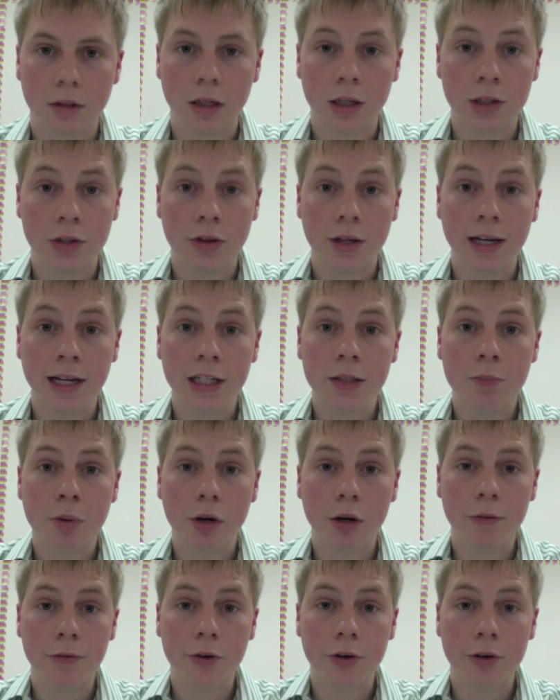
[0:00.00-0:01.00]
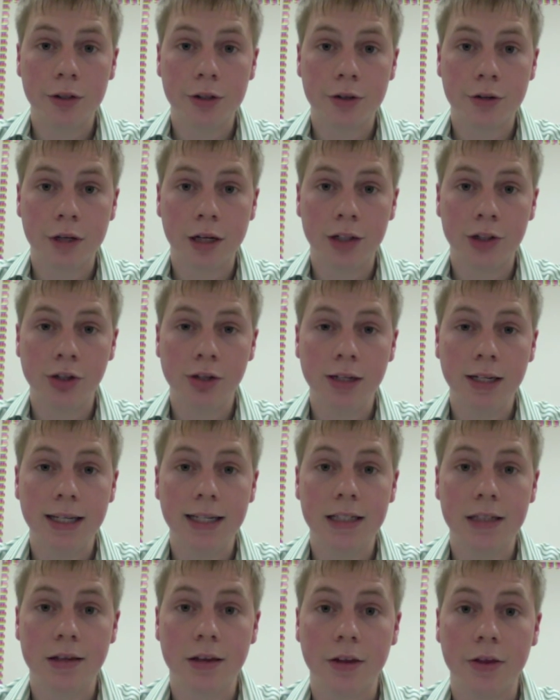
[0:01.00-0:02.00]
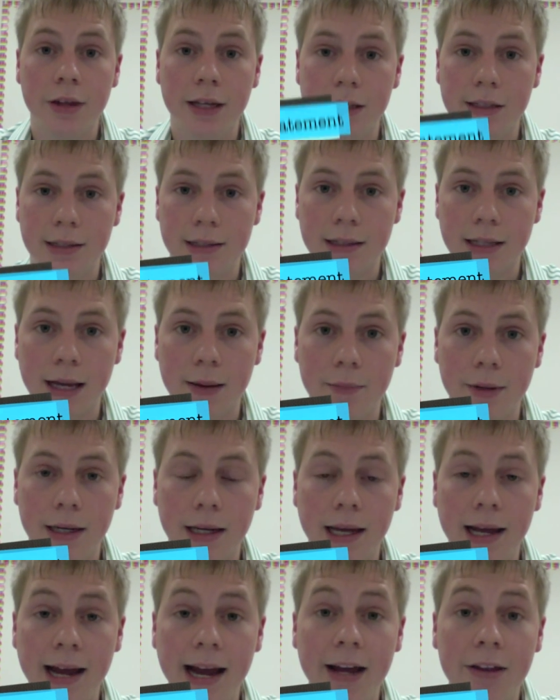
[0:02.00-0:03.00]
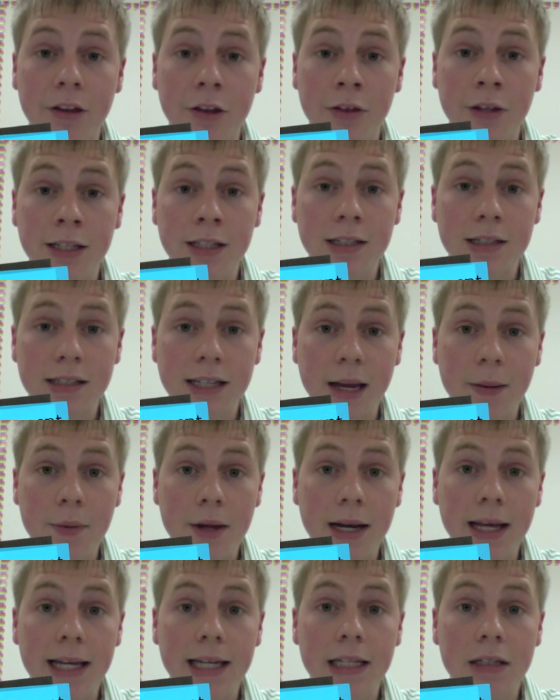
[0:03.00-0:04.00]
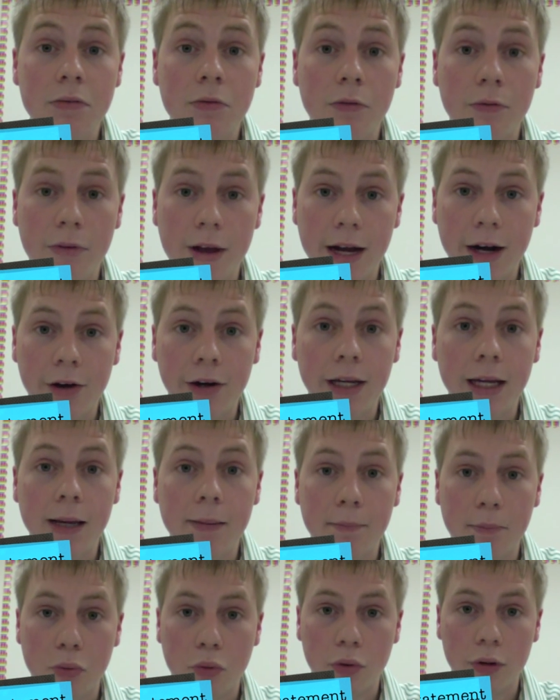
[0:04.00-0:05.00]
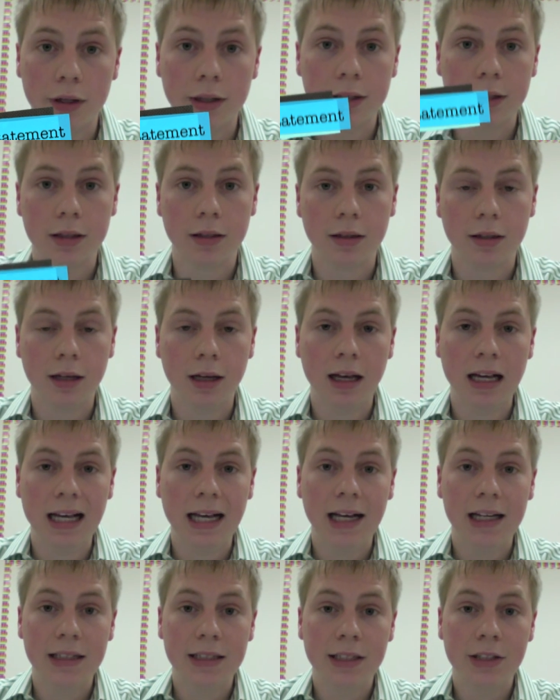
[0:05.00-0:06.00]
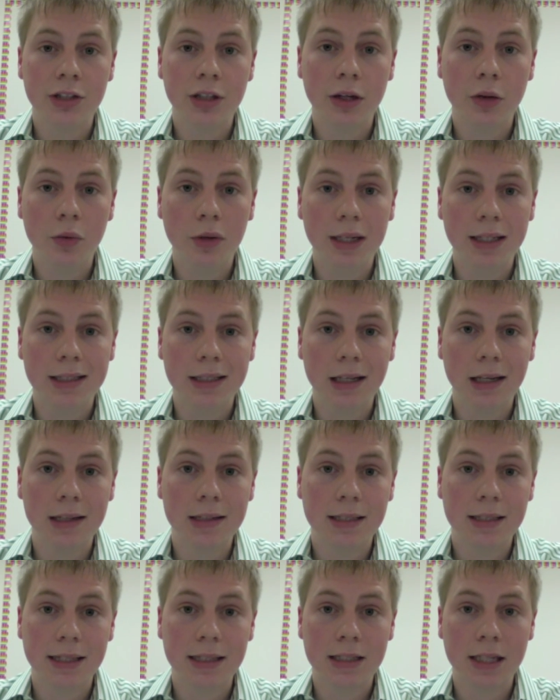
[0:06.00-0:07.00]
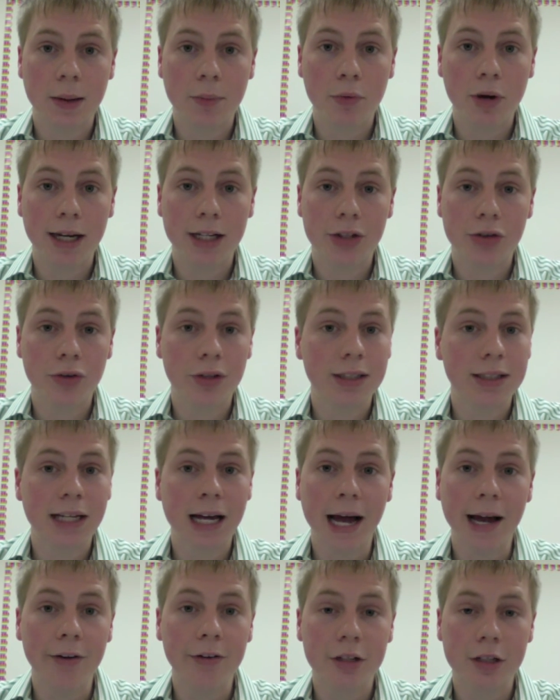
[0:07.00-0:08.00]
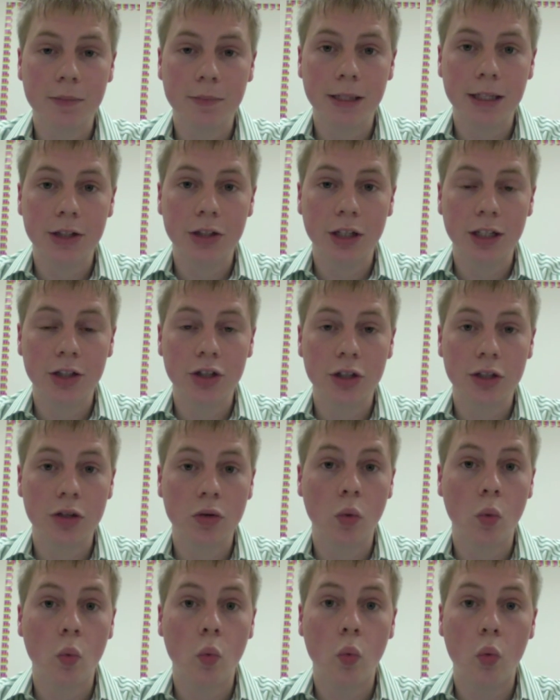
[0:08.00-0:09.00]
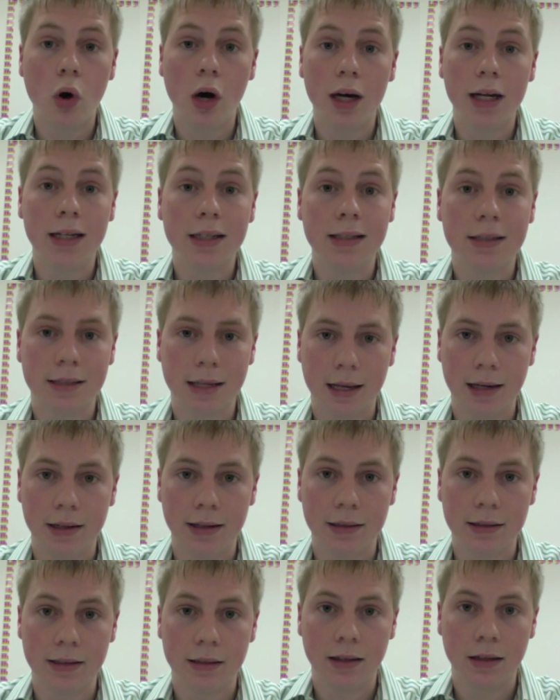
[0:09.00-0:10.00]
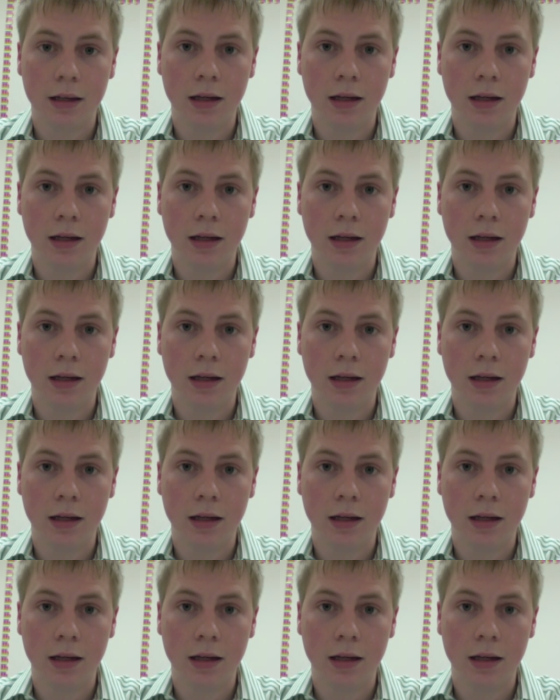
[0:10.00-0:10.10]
So the next part of your introduction is the thesis statement. And the thesis statement is very important. Essentially what it does is summarize your entire speech in just one sentence.